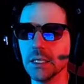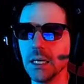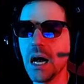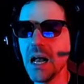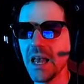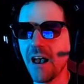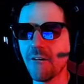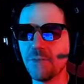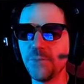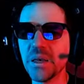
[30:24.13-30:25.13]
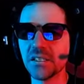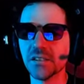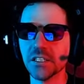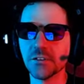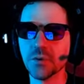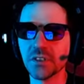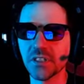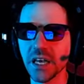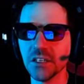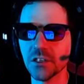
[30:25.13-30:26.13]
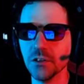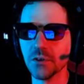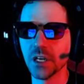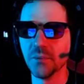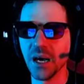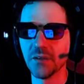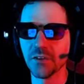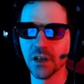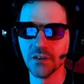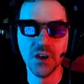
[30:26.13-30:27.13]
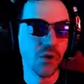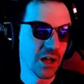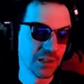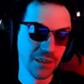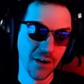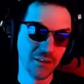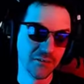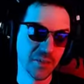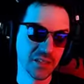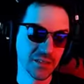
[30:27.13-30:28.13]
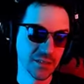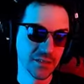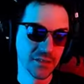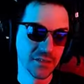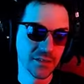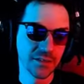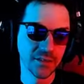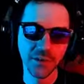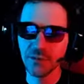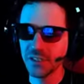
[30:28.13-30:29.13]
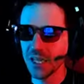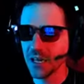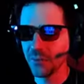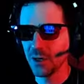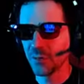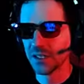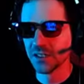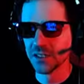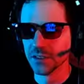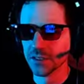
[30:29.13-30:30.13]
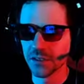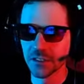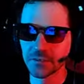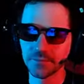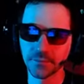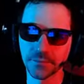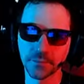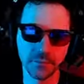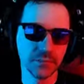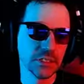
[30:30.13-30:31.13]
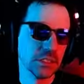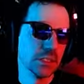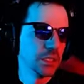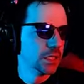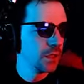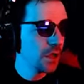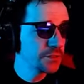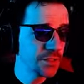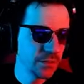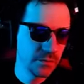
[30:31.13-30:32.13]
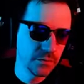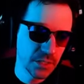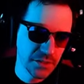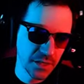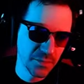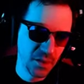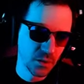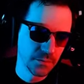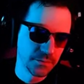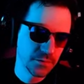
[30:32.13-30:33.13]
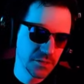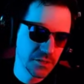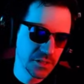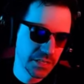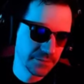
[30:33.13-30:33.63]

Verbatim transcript: I have business with Sage Luka. Bye for now. Yo, I love business. We were just talking about business. Also, let's end the poll. What does it say?